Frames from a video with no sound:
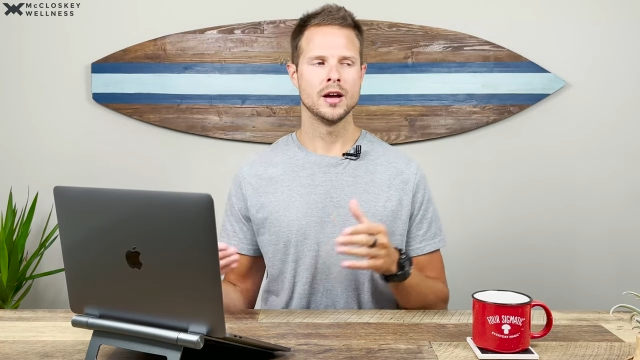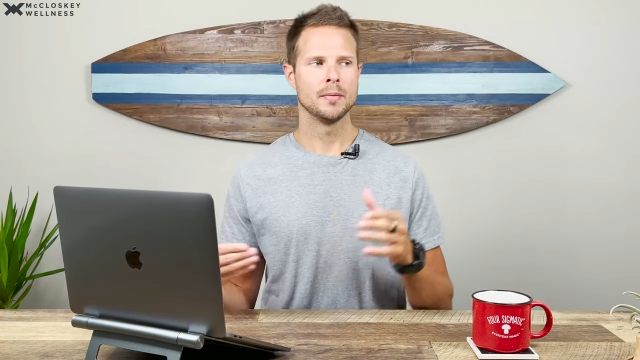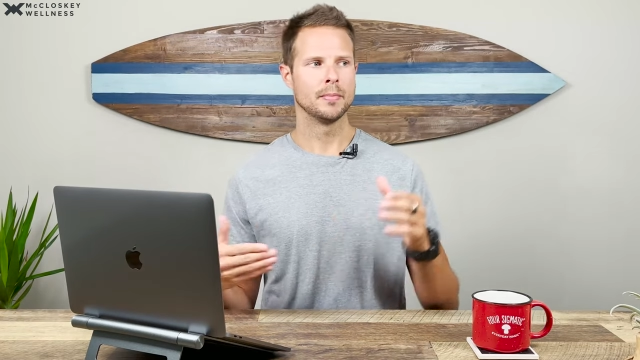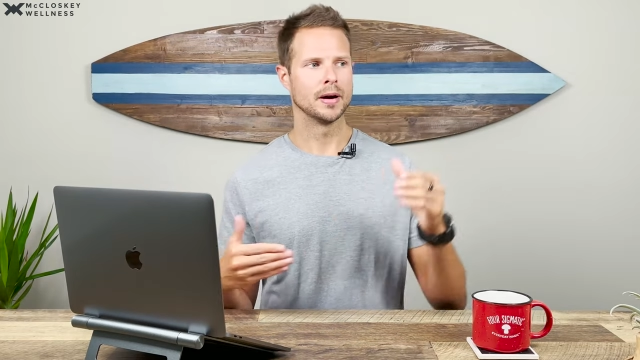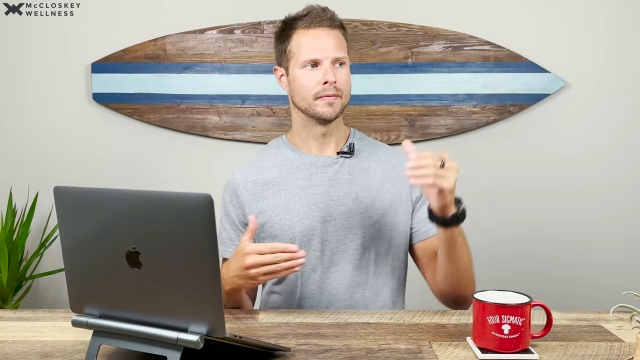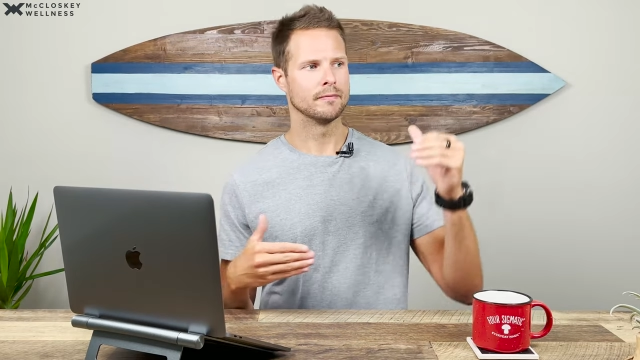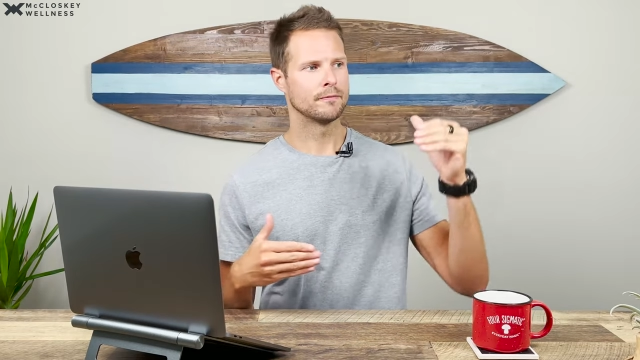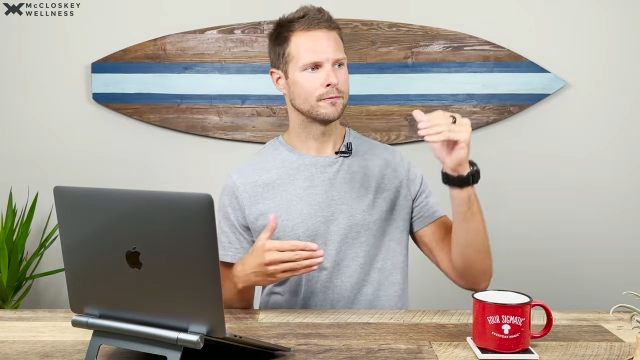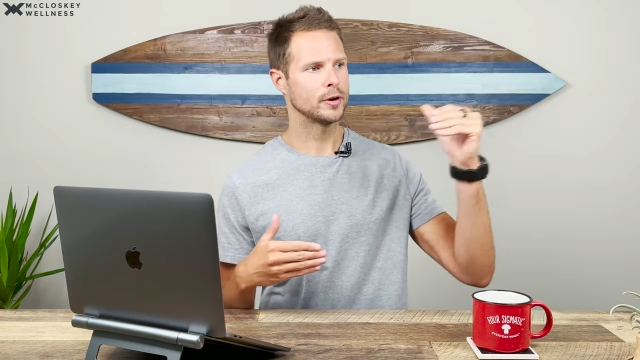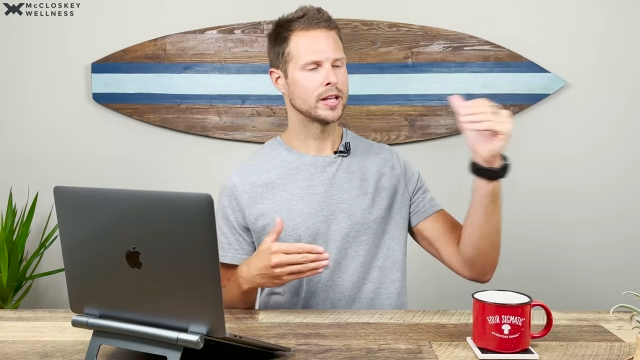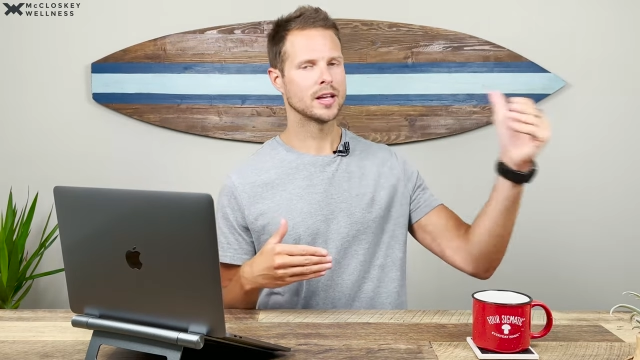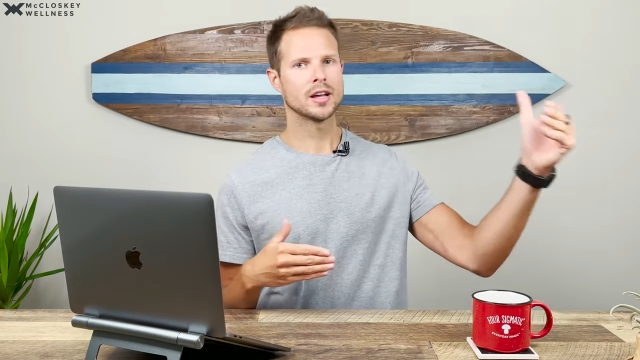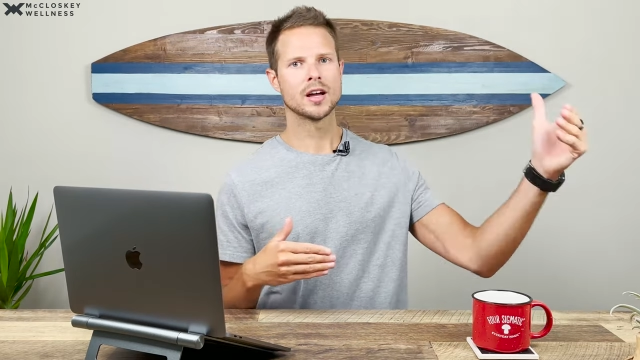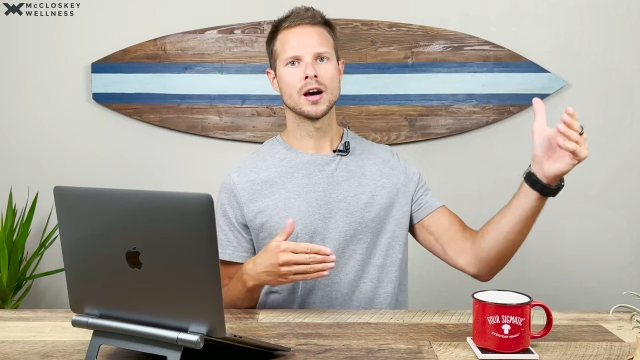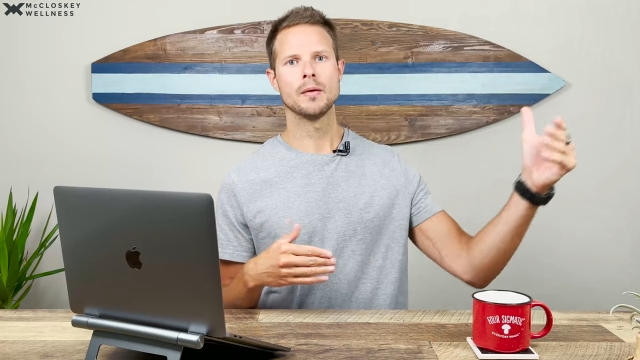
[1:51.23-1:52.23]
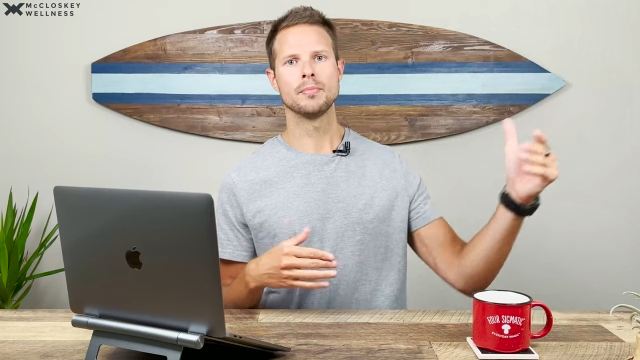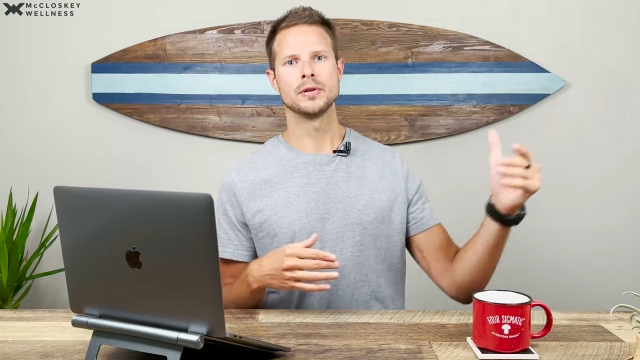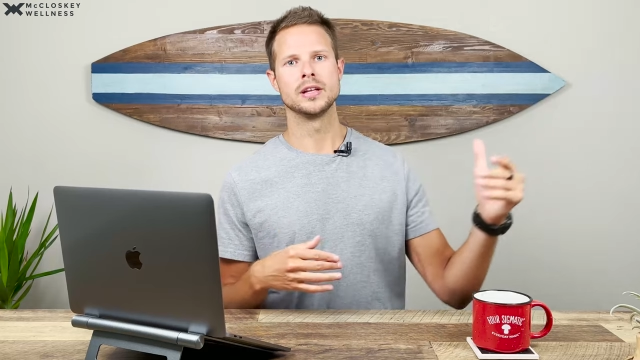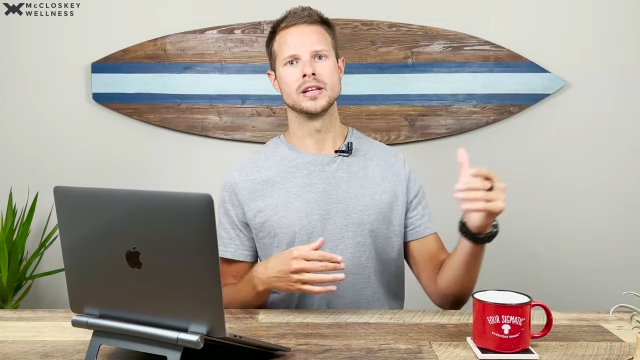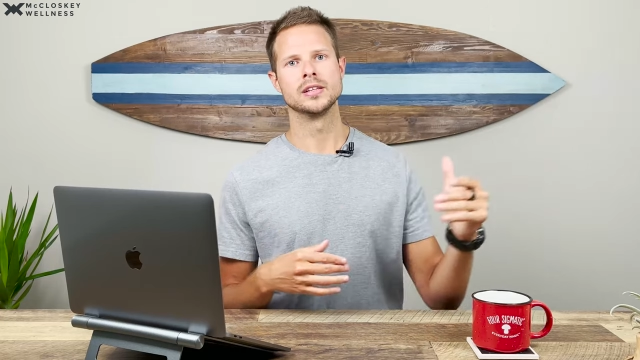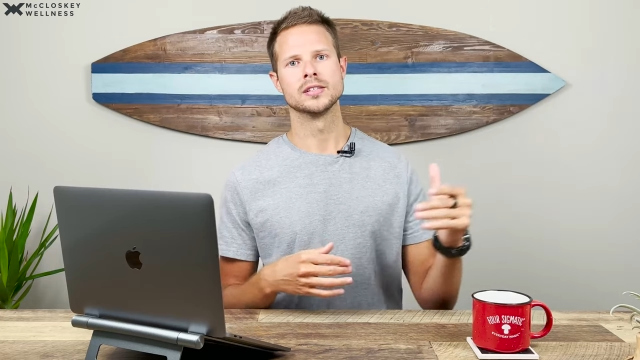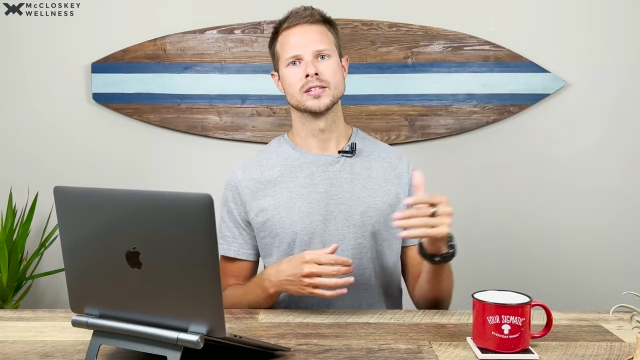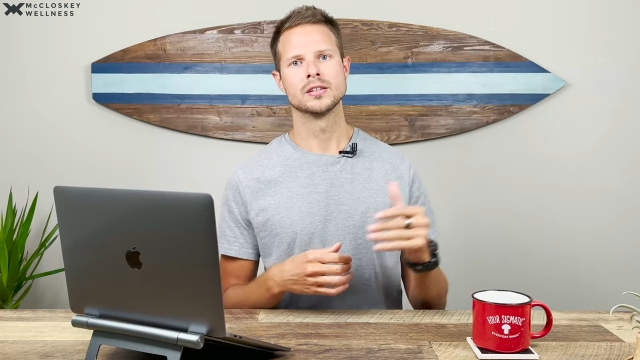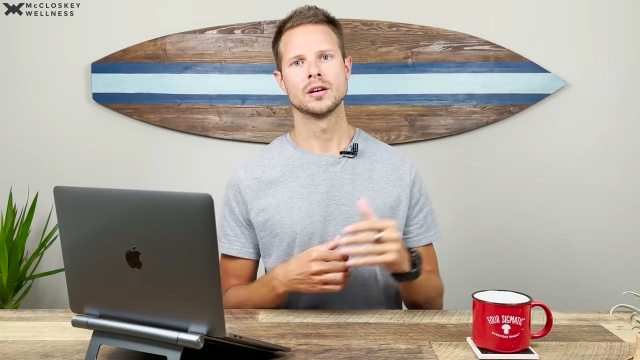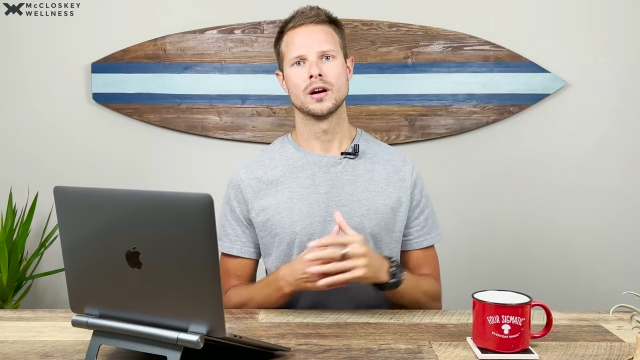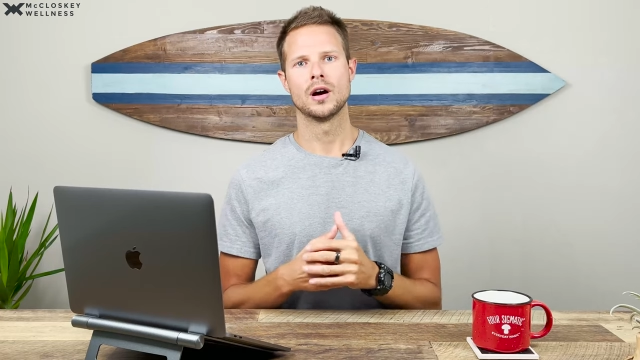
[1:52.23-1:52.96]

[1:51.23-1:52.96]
but freaking companies